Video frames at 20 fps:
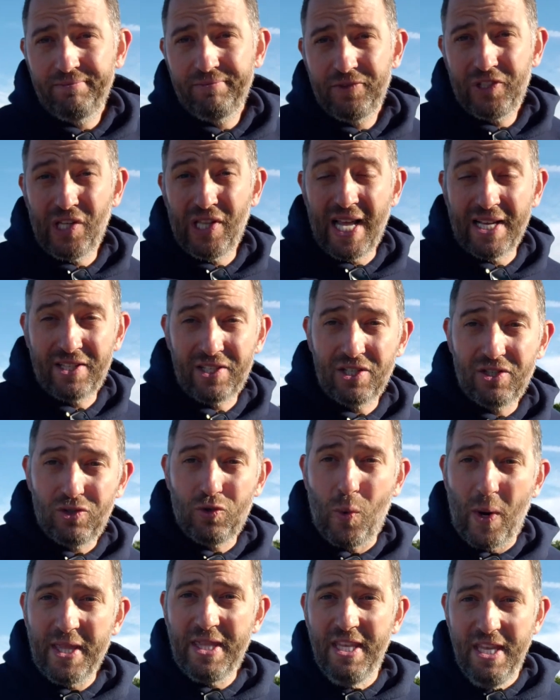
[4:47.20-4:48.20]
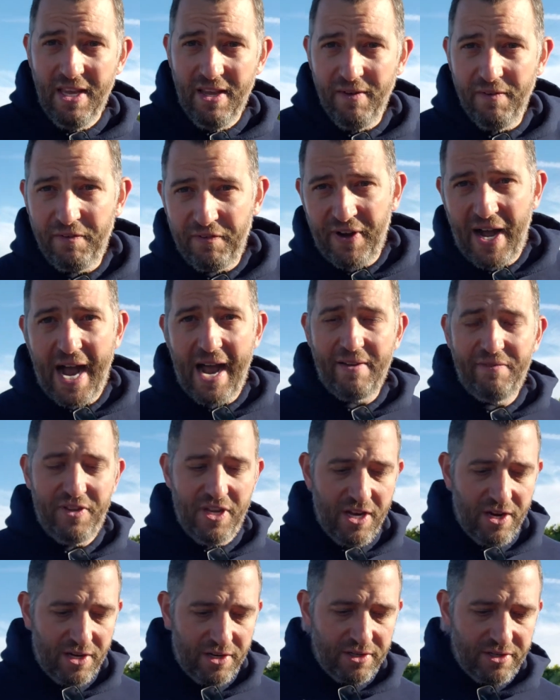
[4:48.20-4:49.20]
So that's 25
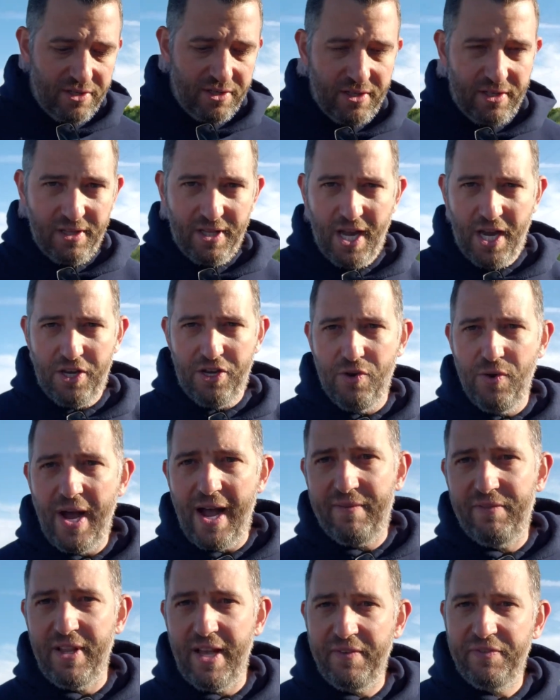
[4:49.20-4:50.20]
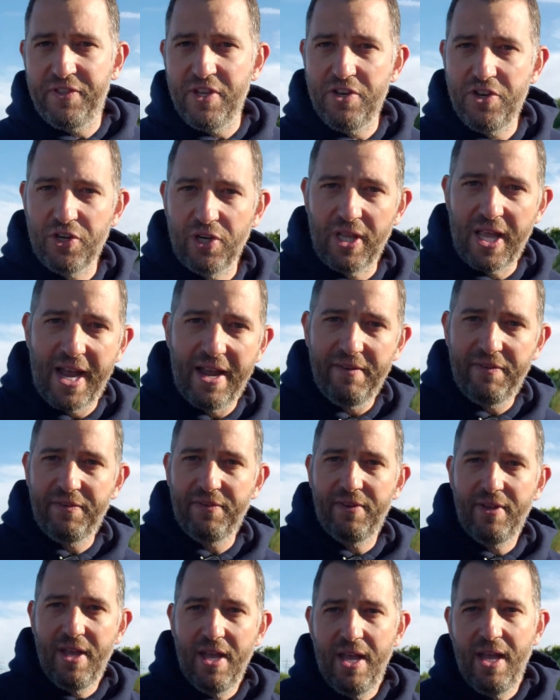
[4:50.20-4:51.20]
years that you have left in your life,
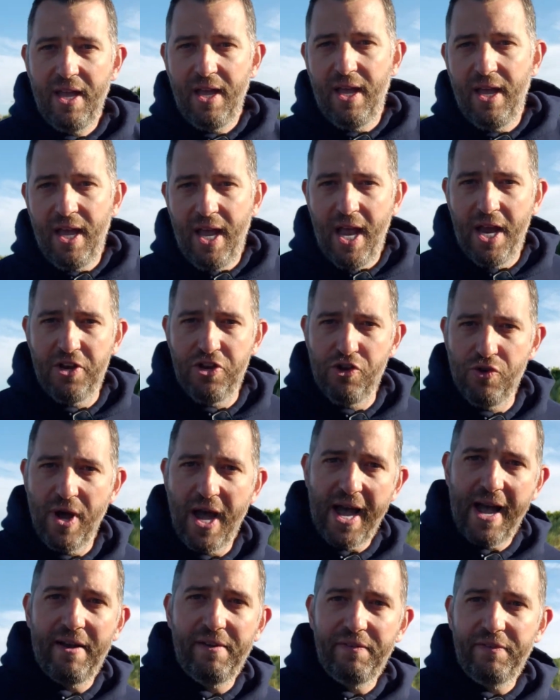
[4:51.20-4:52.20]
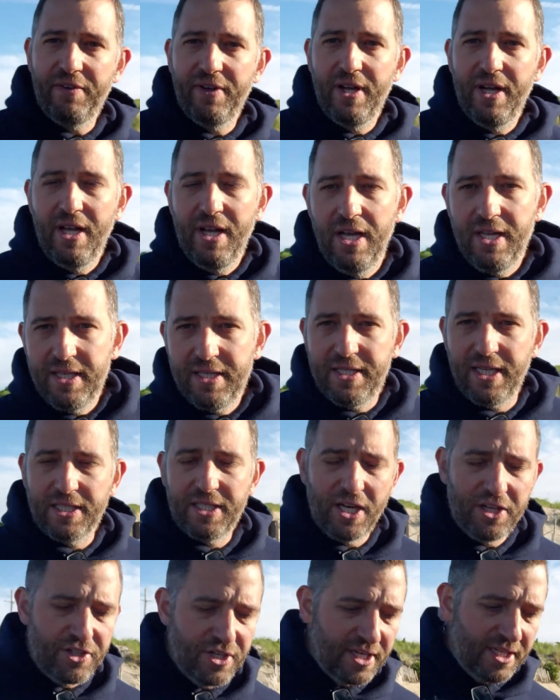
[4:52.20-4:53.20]
and you have
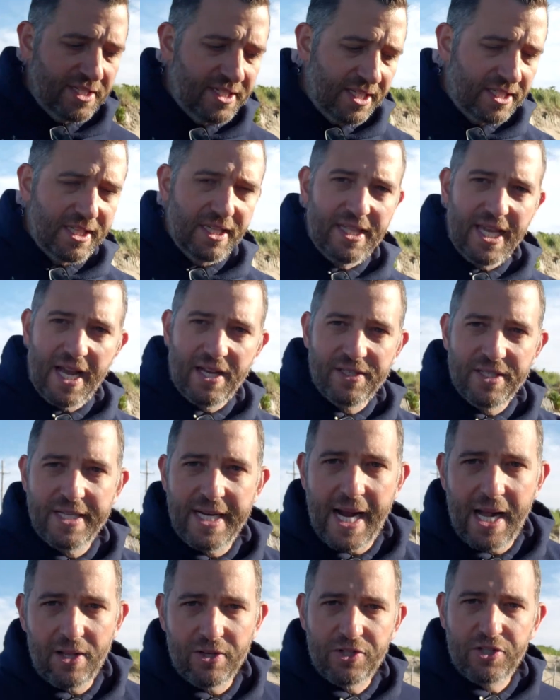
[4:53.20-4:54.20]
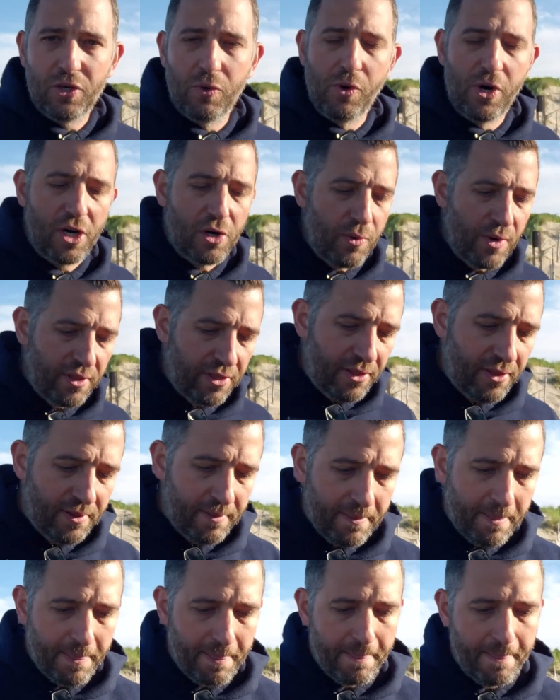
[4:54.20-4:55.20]
$660,000 to work with.
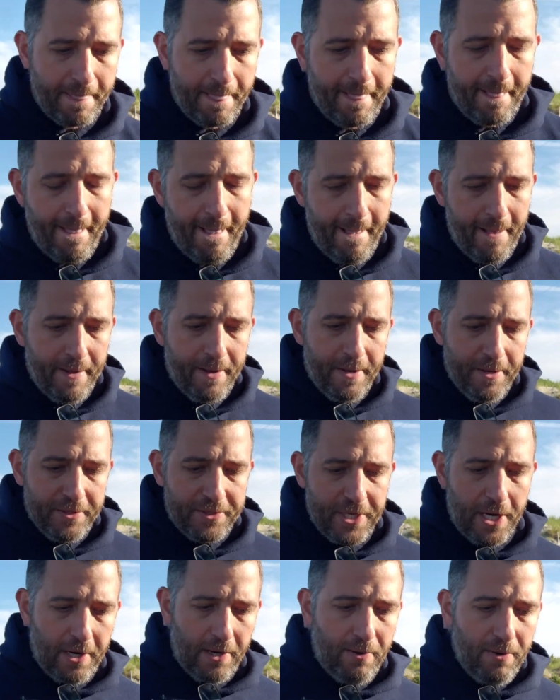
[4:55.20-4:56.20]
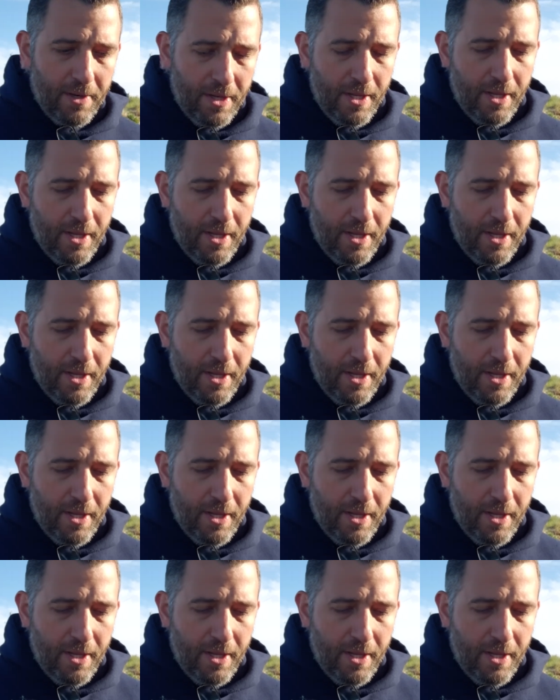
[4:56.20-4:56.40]
So